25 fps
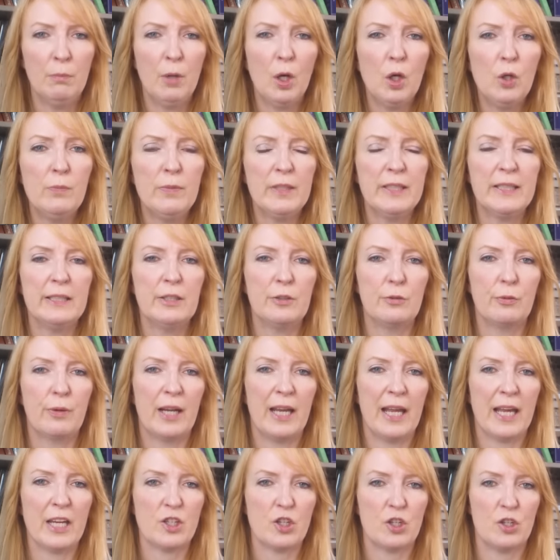moment in the
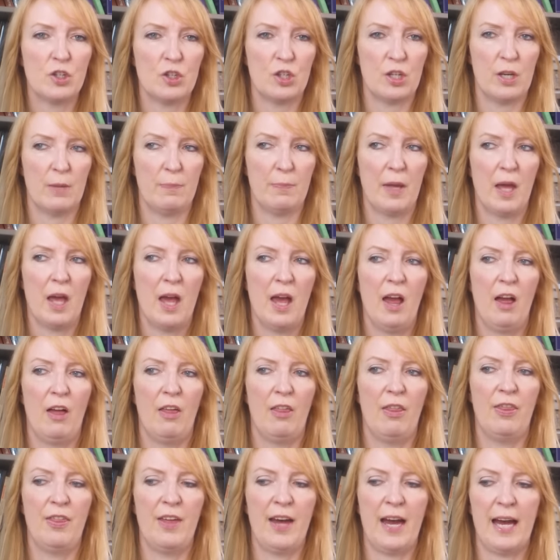relationship
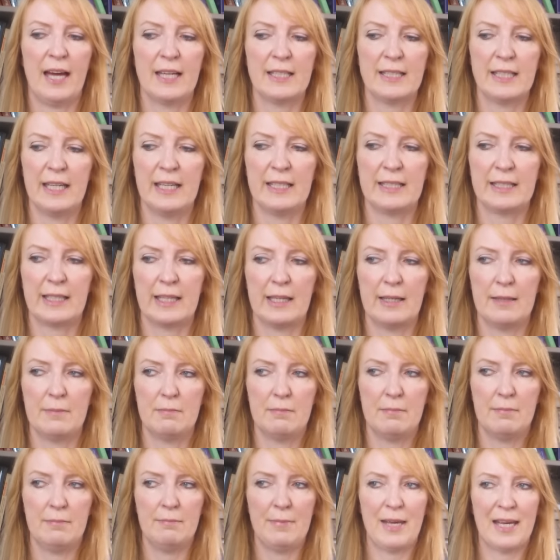that it
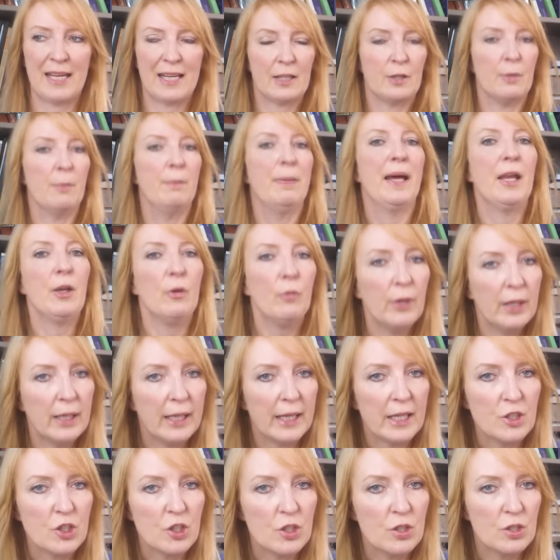can make it a better
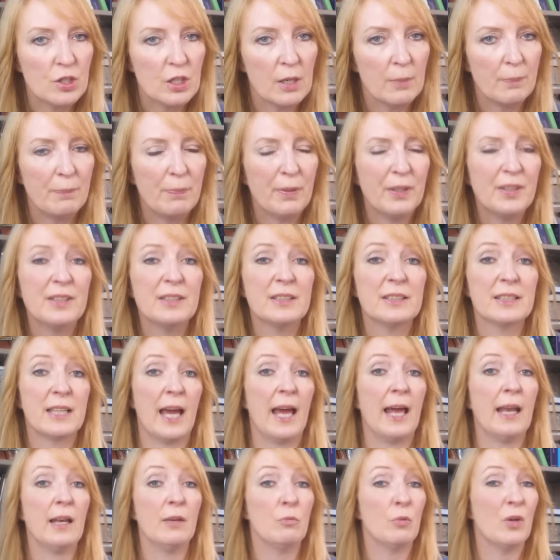relationship. But it
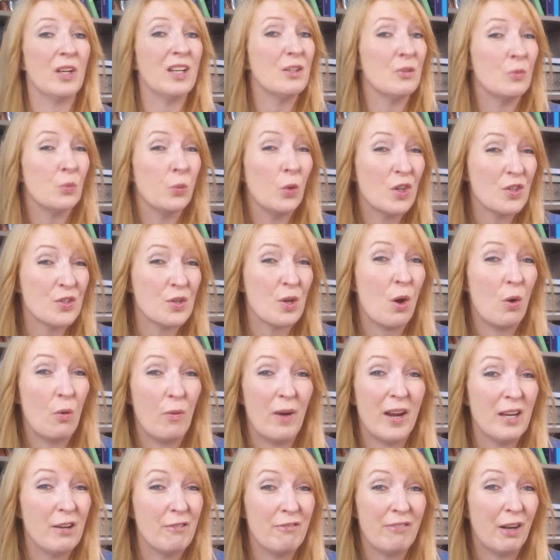can, when it was
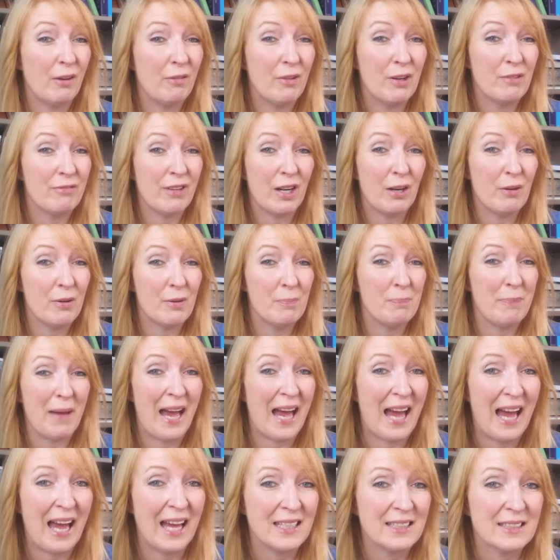already very, very
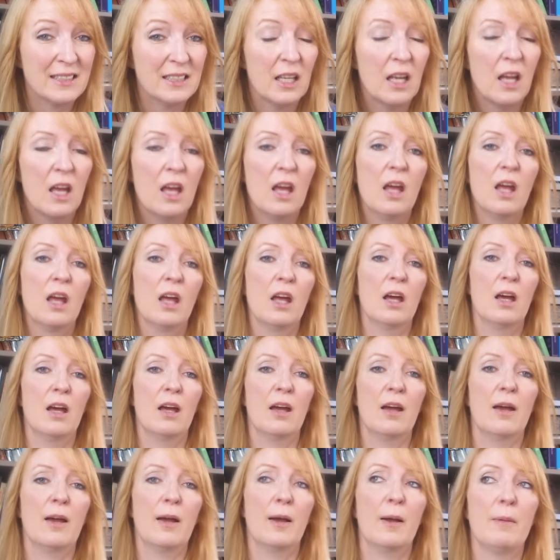bad,
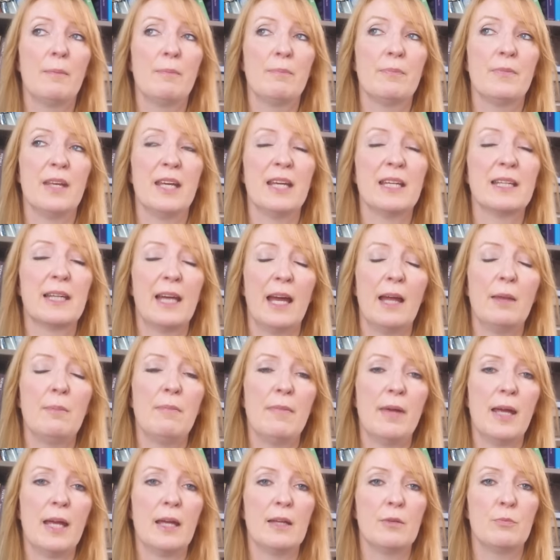it can
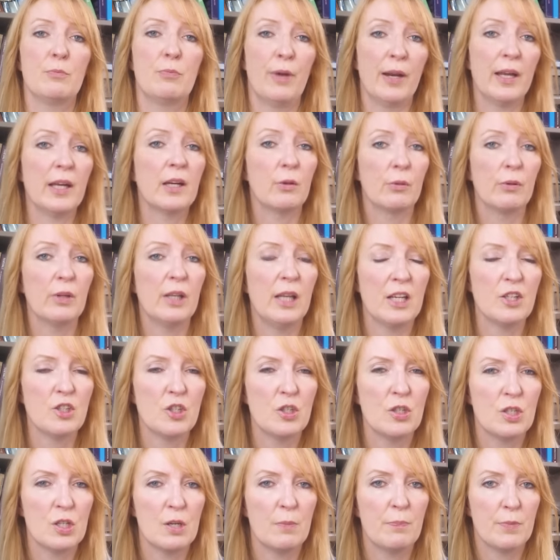break a
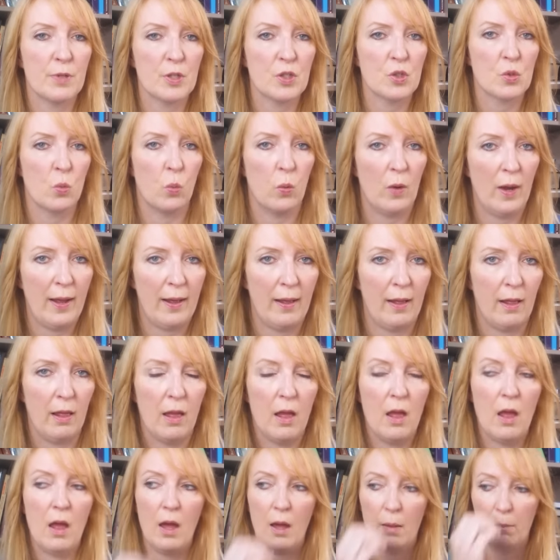relationship as
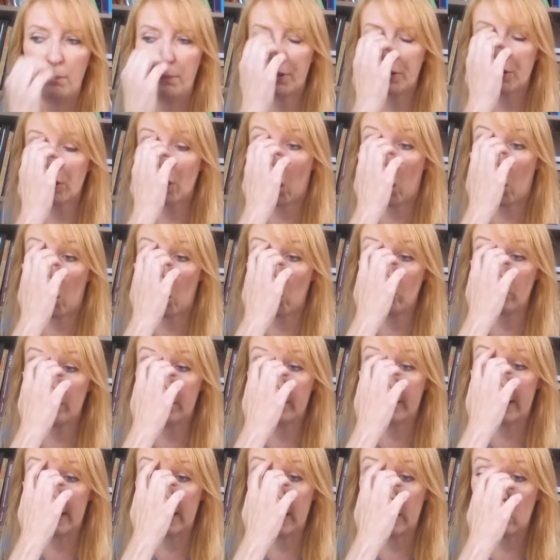well. But
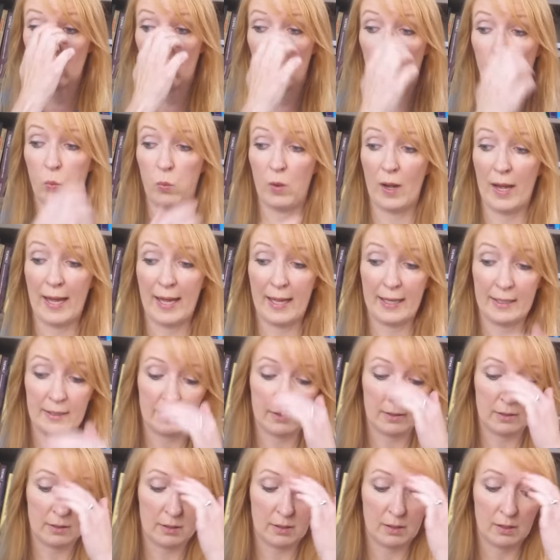only
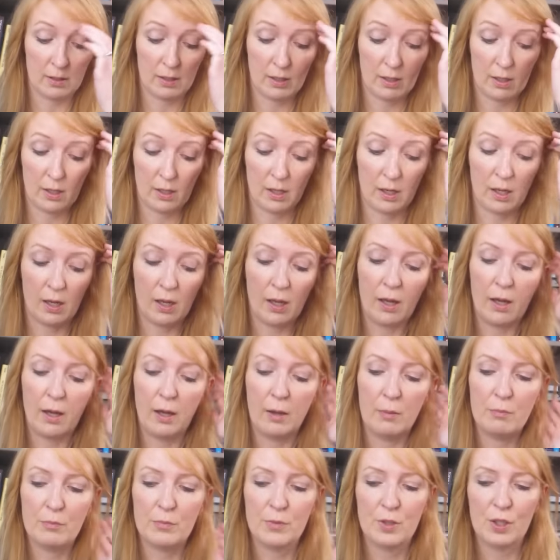when
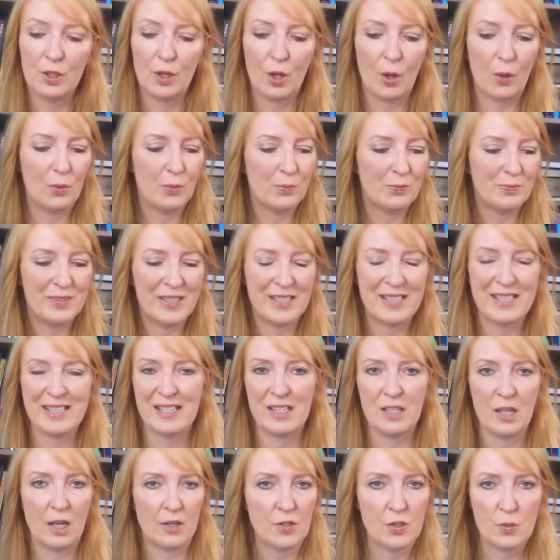you know, this
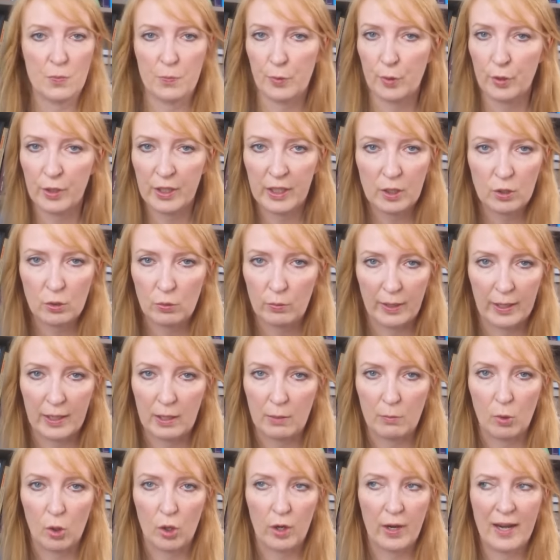is not supporting you
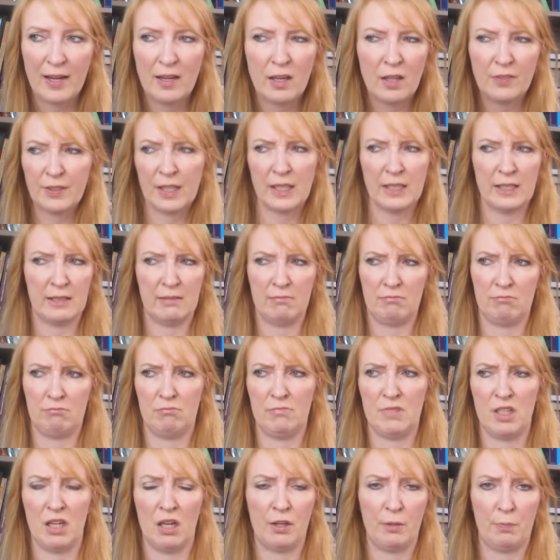anymore. And not that
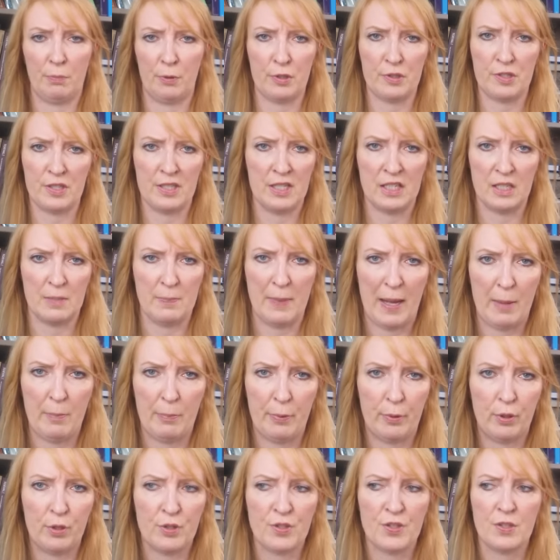the other person is a bad
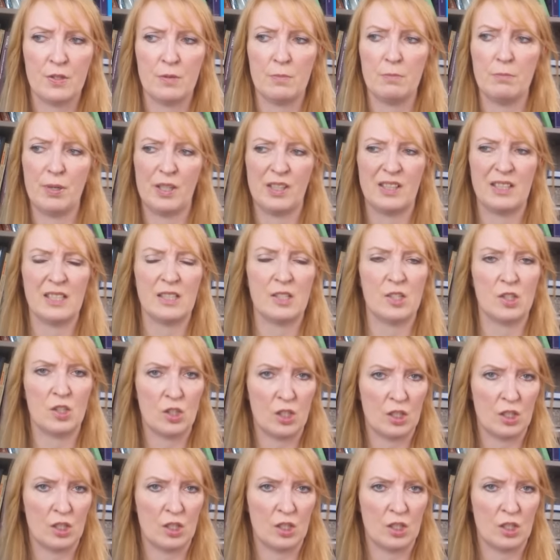person, but it's